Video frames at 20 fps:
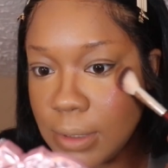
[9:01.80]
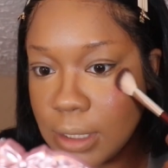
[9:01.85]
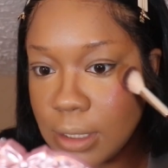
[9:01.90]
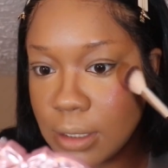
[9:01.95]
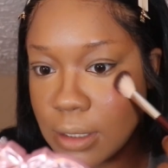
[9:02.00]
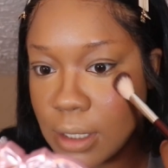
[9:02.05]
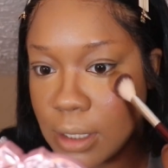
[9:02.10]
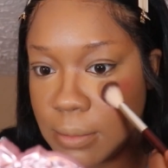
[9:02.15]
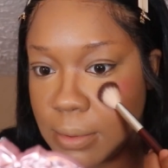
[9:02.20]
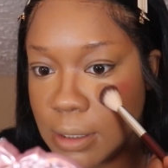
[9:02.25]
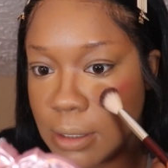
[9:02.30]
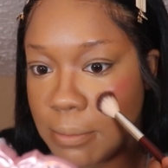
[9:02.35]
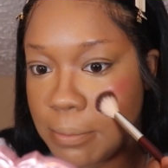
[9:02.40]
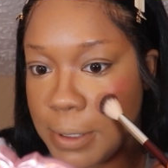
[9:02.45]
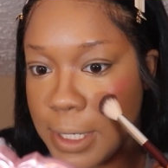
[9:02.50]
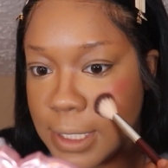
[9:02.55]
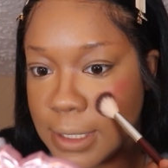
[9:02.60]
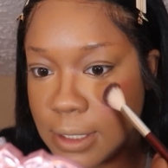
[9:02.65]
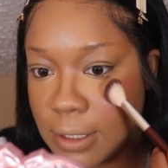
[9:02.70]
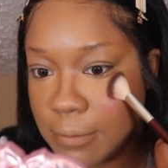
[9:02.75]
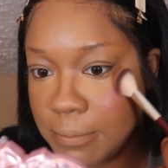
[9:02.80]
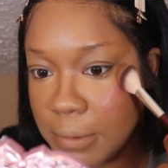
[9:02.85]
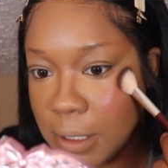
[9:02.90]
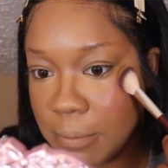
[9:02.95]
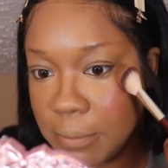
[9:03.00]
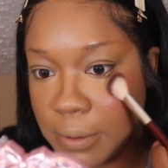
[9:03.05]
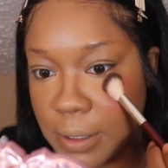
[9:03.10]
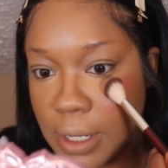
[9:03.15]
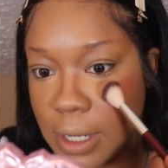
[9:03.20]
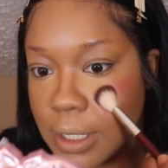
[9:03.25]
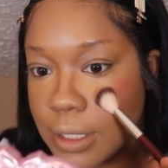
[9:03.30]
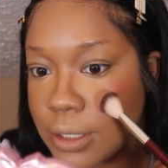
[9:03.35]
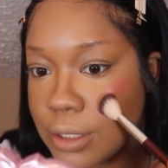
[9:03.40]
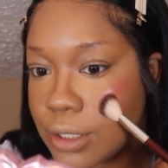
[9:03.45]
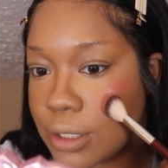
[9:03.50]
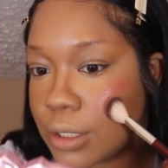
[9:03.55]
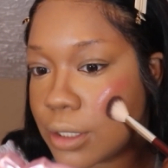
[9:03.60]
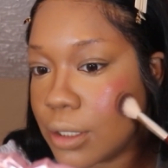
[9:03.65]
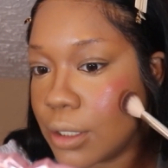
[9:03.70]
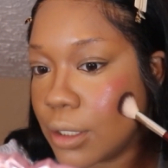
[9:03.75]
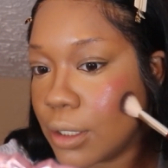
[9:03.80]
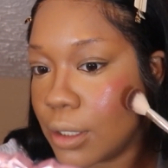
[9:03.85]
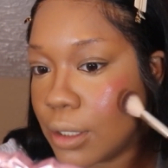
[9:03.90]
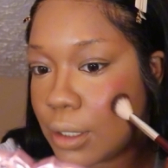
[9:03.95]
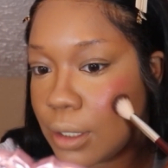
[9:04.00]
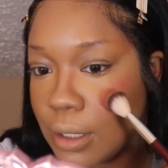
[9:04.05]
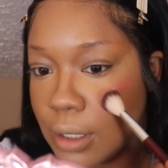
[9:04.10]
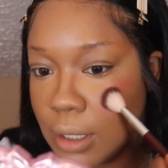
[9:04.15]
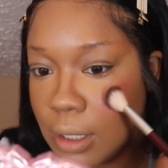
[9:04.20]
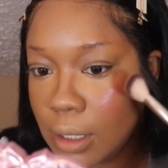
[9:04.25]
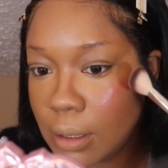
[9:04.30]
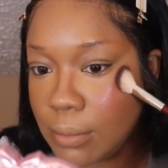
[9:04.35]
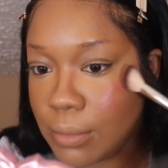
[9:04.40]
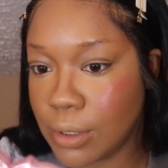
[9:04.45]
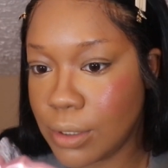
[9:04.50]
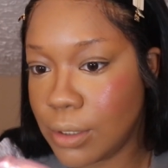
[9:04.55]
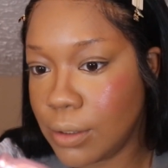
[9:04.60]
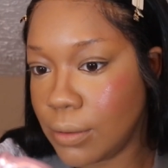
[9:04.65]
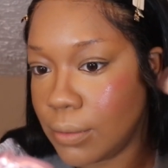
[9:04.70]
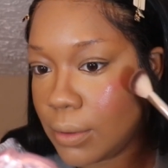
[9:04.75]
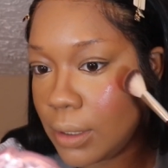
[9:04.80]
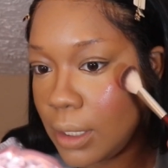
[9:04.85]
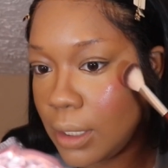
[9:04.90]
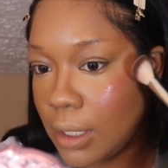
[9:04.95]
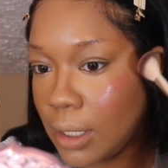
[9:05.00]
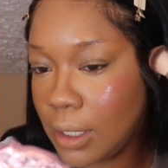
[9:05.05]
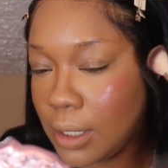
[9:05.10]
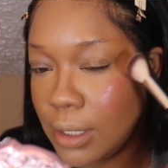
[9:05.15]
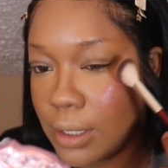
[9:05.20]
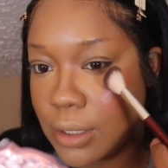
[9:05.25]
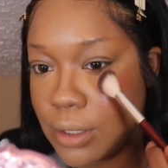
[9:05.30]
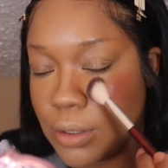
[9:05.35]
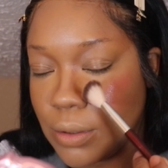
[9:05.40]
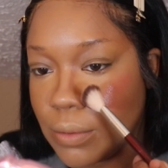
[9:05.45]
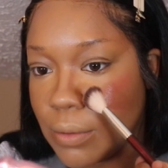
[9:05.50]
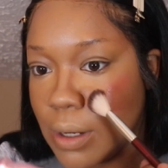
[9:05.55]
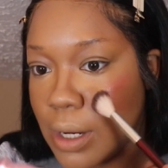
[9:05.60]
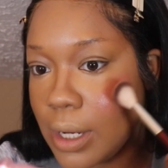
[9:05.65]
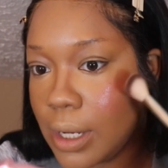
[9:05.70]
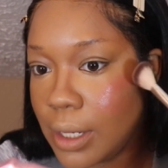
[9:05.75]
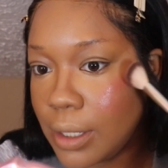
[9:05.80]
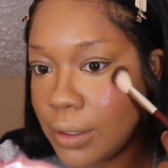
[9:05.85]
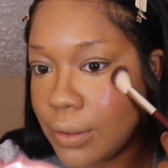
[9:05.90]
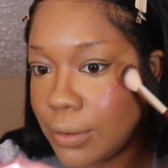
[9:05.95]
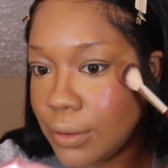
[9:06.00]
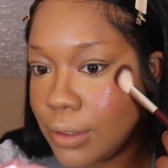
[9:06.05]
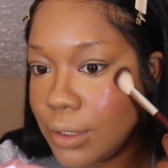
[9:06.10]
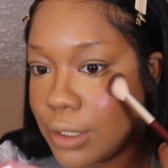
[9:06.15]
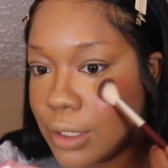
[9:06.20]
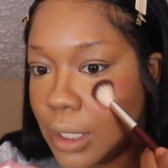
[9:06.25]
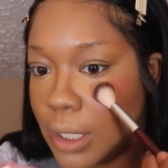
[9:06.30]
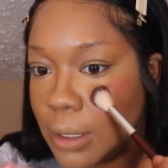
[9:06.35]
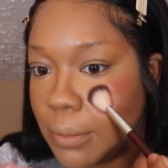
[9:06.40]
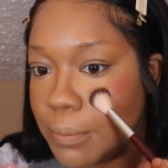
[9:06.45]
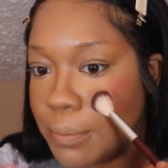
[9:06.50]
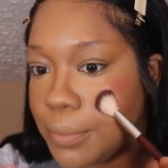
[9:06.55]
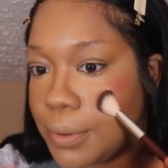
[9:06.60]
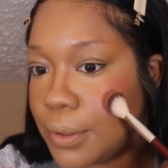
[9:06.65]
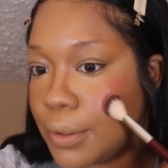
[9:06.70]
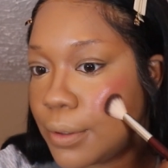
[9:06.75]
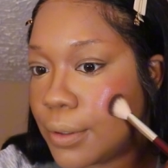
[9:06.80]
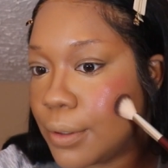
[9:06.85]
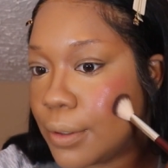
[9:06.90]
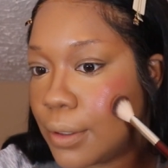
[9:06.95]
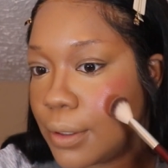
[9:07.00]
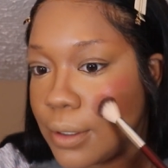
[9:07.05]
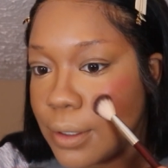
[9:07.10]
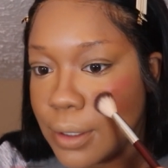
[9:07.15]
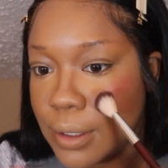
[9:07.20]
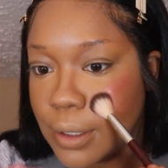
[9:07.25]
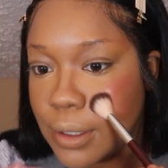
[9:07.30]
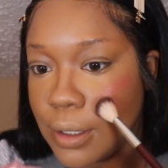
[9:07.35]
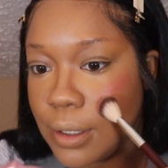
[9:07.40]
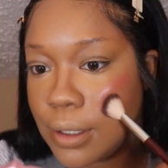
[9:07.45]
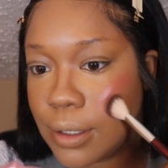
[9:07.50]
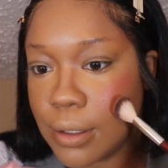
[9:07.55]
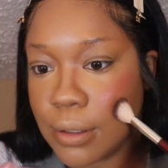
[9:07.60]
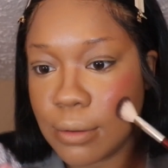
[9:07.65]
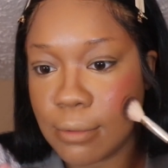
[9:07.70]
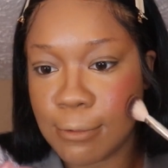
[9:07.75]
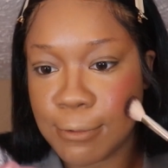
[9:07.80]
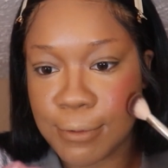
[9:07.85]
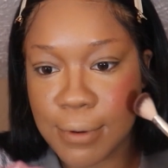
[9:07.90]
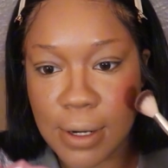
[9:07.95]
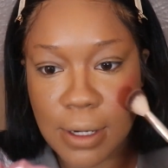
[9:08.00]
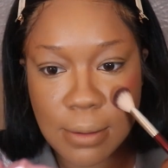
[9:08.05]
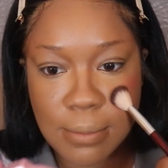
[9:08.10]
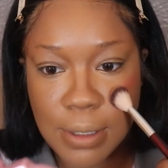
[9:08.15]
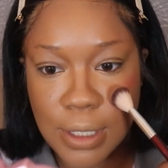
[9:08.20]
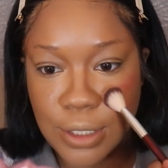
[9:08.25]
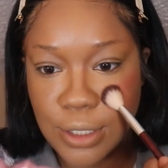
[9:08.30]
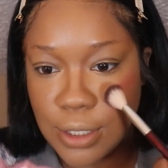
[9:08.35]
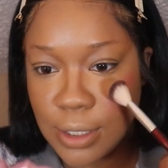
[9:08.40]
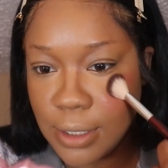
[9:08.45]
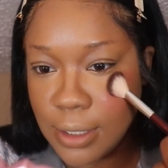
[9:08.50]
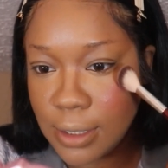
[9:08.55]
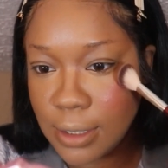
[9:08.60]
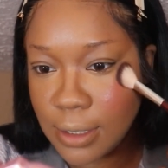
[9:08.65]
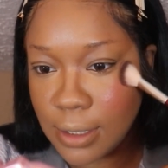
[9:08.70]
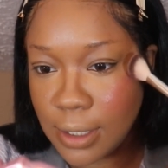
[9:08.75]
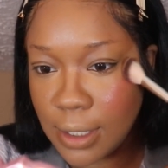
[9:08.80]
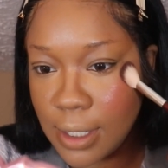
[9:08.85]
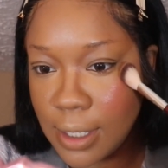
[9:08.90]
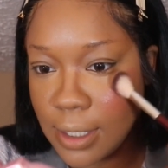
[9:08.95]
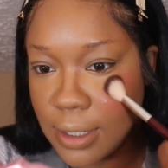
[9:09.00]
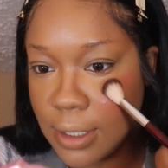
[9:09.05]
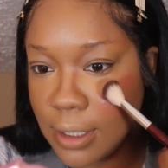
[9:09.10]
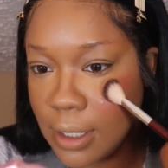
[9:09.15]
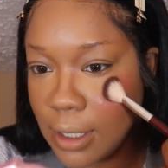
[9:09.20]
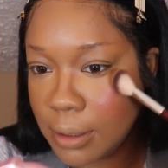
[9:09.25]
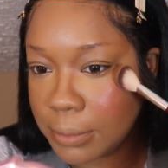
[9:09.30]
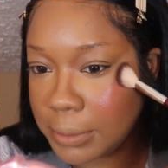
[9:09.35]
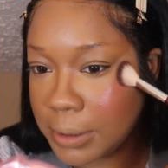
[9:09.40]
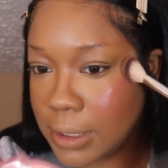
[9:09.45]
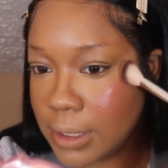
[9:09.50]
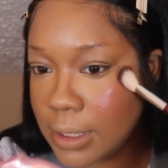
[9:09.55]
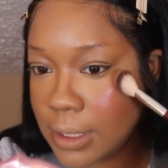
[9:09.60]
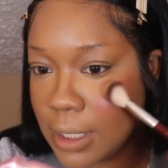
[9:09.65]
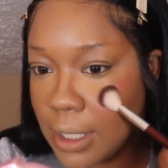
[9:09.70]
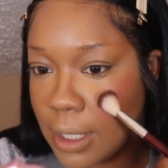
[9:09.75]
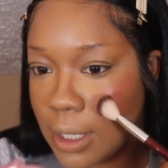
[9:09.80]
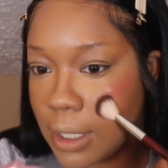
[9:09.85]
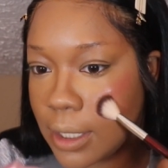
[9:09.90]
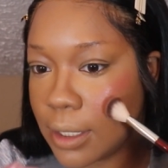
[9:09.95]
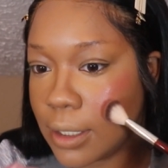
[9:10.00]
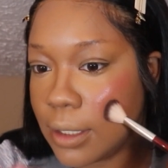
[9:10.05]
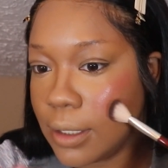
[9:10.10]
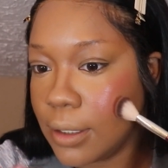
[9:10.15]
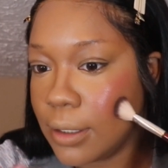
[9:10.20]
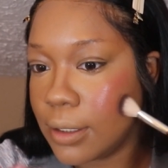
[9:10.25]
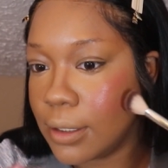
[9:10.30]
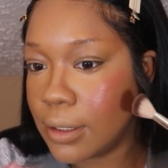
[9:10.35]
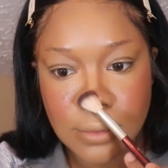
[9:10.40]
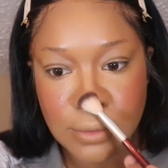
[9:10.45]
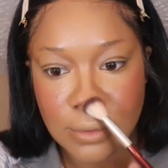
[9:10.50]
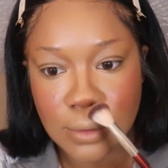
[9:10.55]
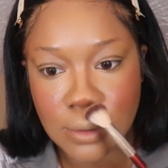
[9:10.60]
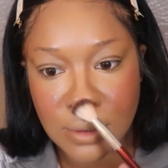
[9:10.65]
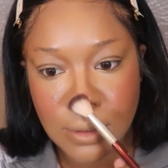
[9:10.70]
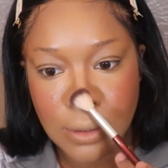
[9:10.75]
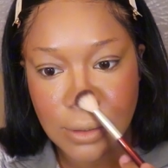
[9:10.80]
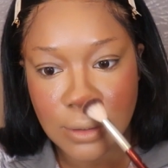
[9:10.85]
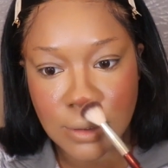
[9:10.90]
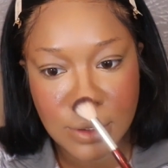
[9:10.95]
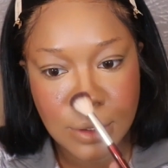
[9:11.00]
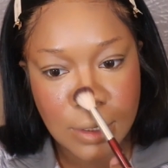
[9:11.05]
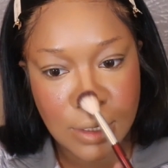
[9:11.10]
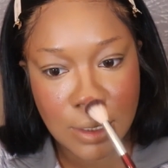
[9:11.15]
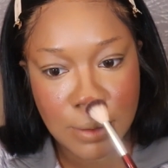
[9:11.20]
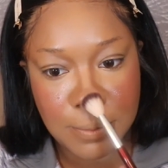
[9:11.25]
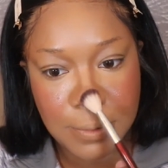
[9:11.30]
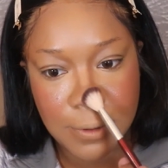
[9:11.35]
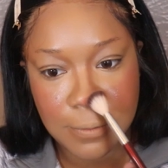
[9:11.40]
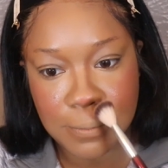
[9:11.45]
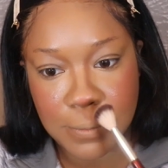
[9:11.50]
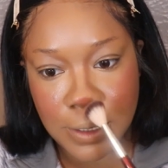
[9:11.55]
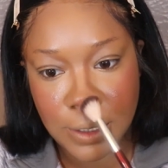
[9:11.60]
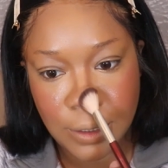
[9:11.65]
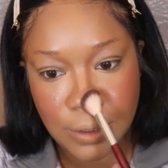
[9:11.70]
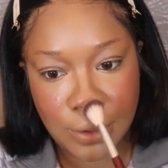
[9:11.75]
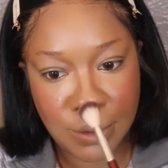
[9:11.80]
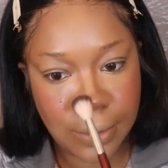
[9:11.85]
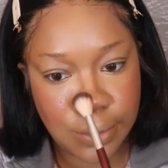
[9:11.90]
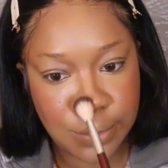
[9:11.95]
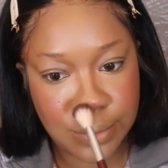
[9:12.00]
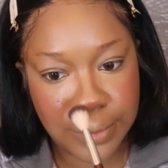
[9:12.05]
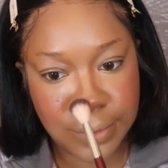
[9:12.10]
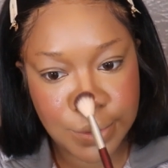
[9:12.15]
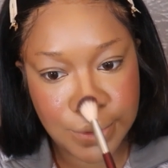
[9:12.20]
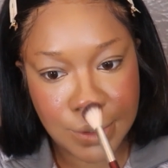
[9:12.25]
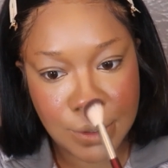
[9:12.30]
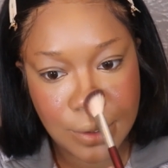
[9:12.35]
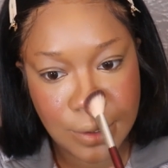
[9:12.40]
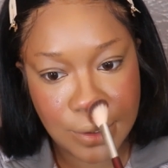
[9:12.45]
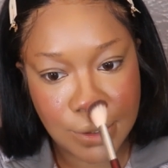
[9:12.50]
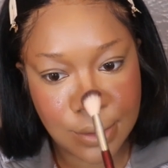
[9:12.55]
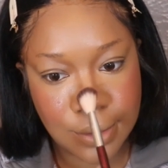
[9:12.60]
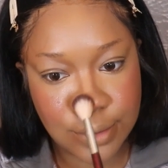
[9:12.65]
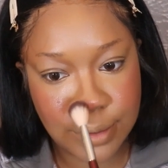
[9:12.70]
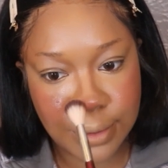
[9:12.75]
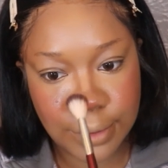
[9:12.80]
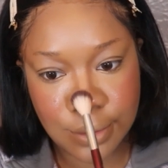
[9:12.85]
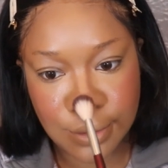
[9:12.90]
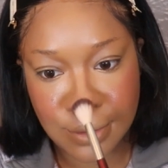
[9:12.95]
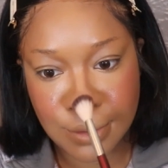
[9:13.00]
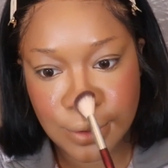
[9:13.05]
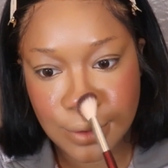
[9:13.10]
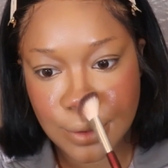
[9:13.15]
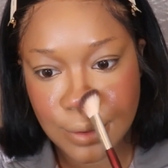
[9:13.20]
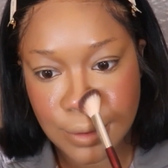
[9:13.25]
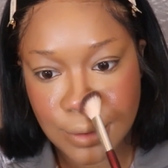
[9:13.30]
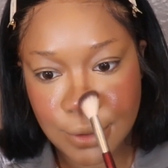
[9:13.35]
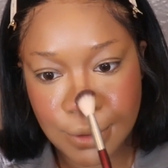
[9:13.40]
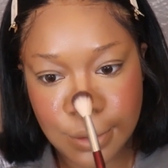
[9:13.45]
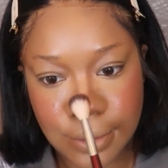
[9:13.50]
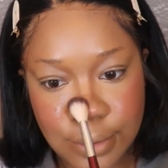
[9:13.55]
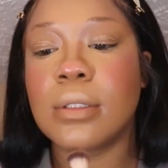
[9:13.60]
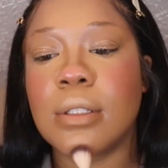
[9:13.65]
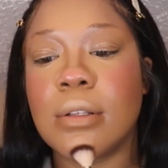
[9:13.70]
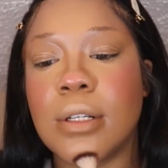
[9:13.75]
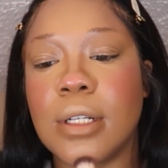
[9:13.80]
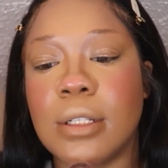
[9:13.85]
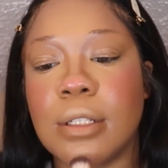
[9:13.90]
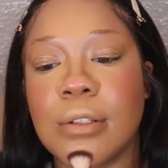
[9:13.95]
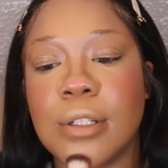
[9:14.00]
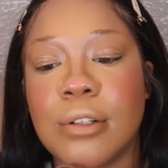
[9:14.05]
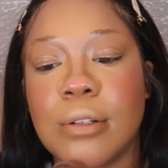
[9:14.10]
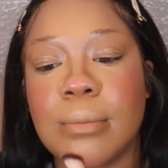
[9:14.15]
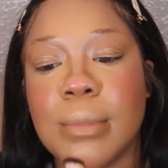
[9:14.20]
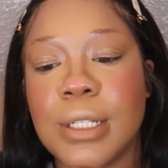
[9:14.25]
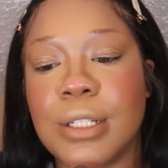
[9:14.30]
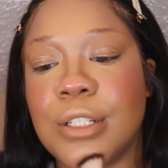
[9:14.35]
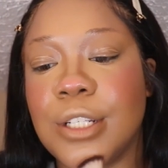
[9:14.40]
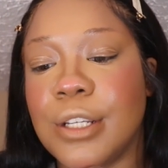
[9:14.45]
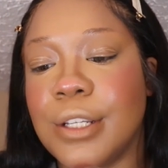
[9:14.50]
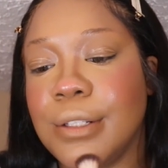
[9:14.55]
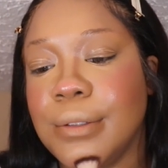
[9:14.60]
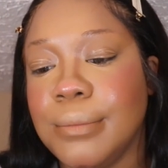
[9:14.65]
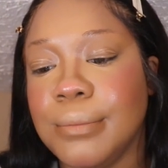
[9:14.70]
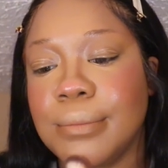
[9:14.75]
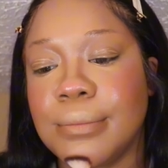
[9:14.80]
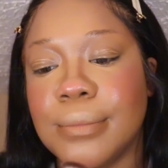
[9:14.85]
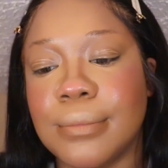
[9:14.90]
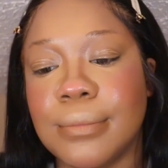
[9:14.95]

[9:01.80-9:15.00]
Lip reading: This is going to be the base of my blush. I'm going to do like a triangle shape on the front of my cheek and then up the side on the tip of my nose and a little on my chin.